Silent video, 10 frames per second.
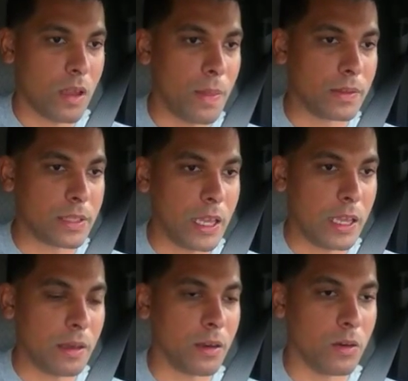and the
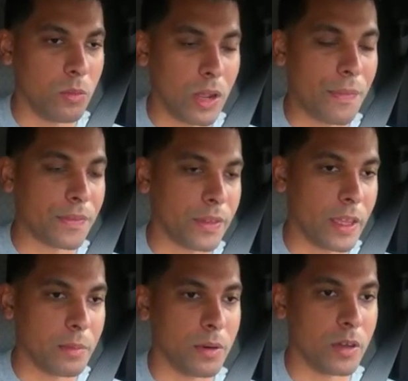same, uh, well, not the
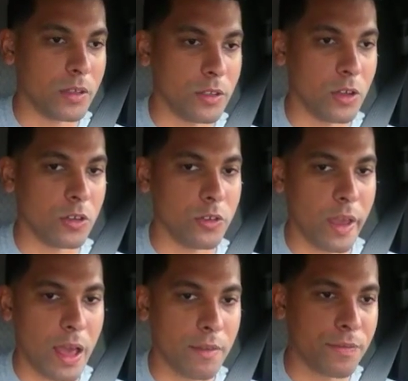same, but you know, you
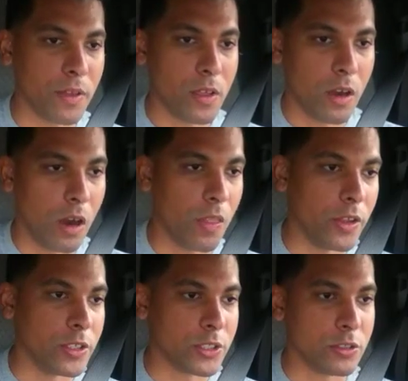have other
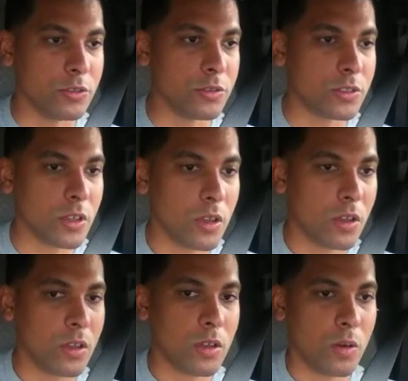issues
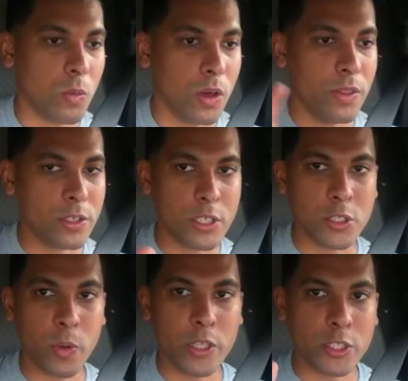when the
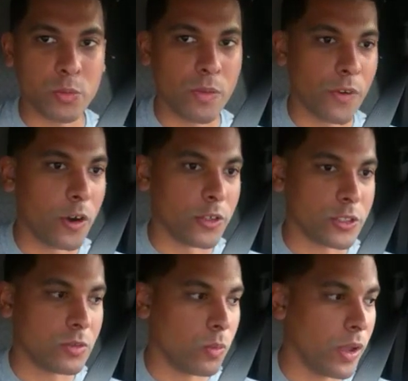situation is
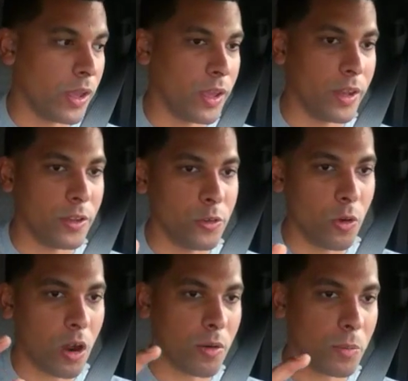reversed, when
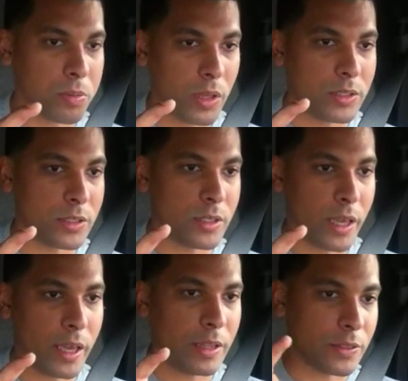you are replacing
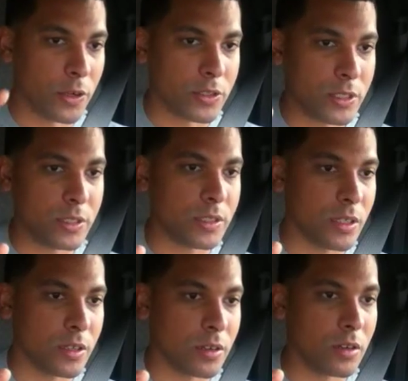a 13
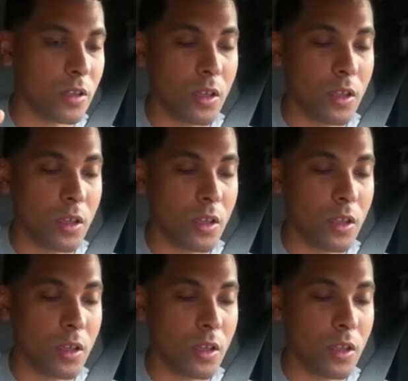seer,